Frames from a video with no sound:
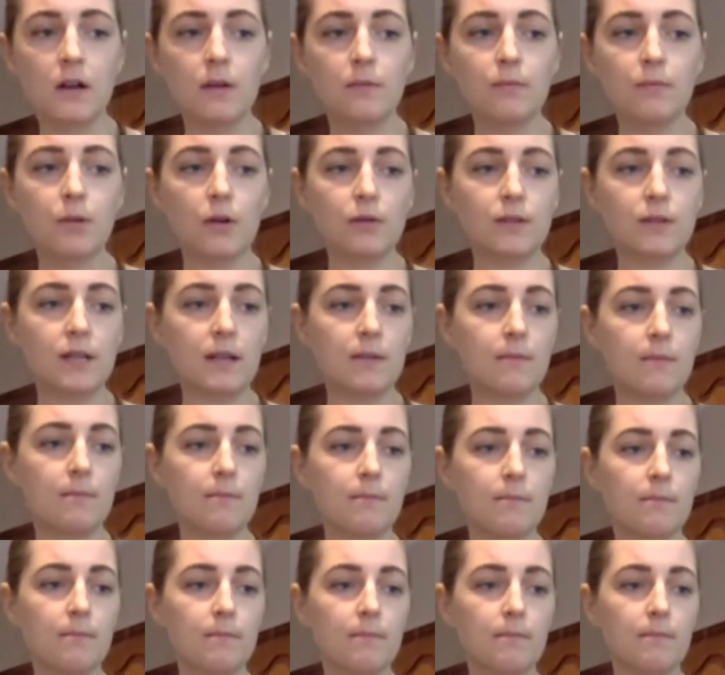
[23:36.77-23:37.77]

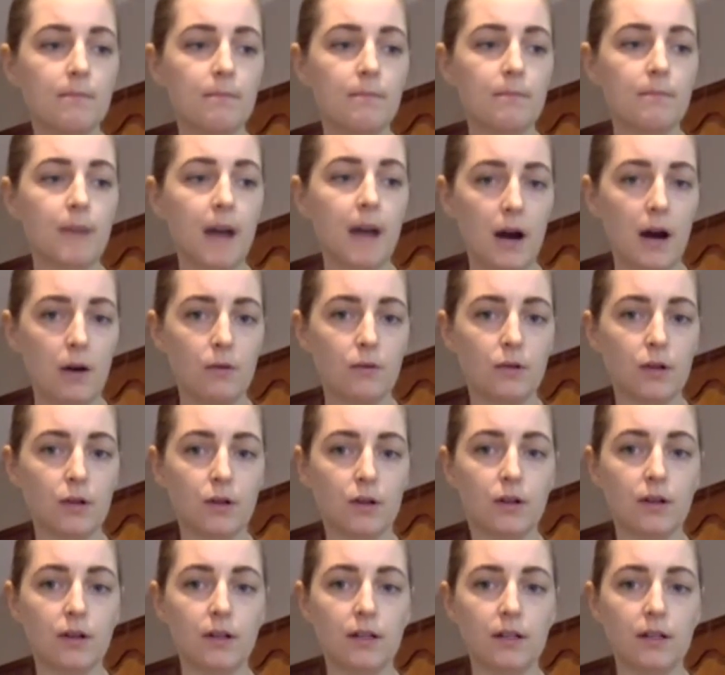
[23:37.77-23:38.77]
protein
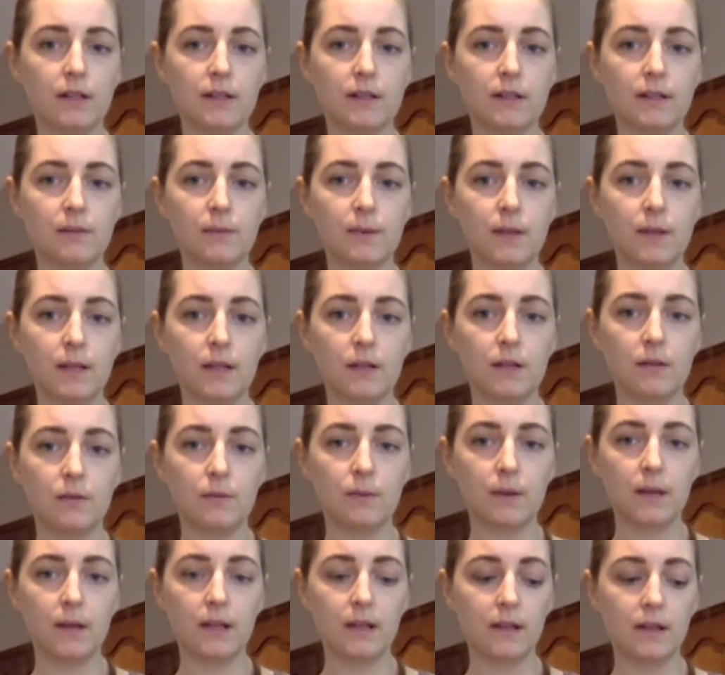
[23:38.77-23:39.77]
powder is sweetened
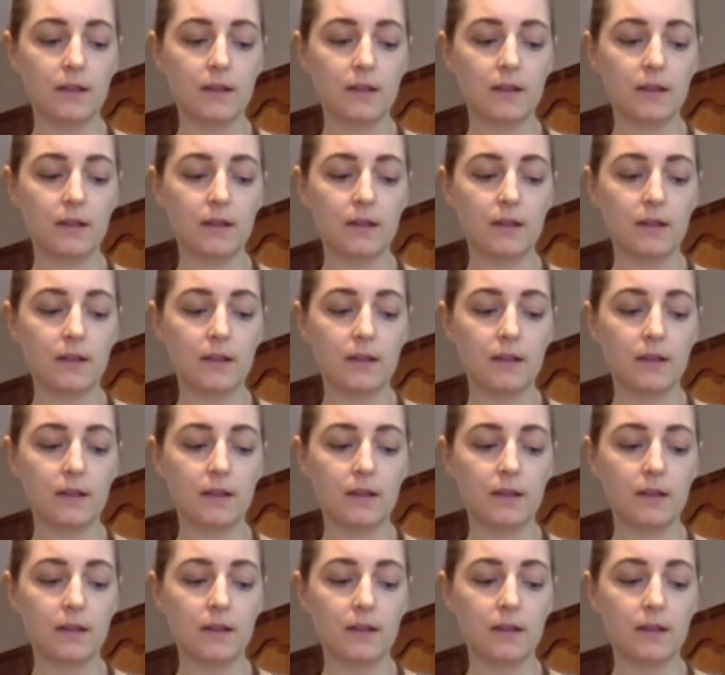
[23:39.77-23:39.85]
with